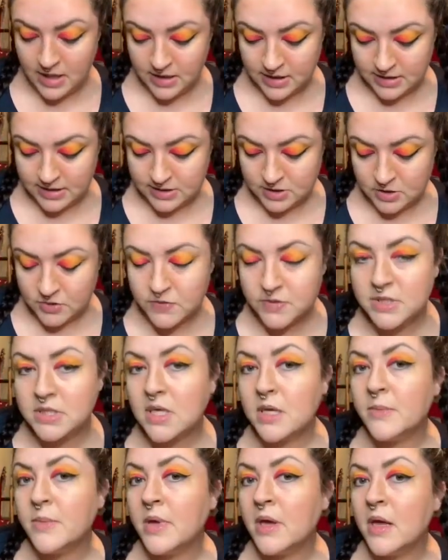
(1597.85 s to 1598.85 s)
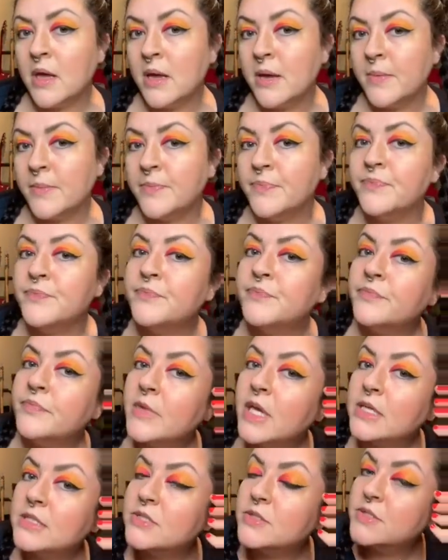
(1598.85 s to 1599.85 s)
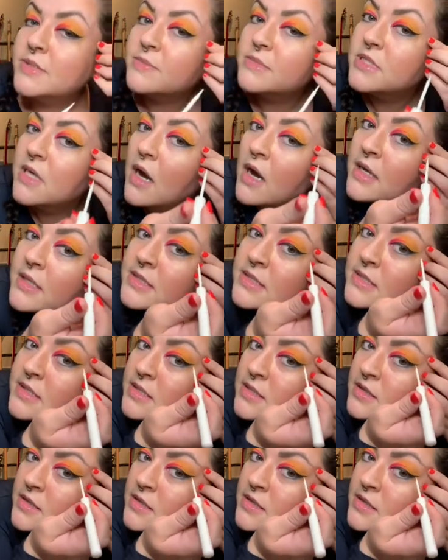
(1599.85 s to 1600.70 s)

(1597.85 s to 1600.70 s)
Let's do some dots.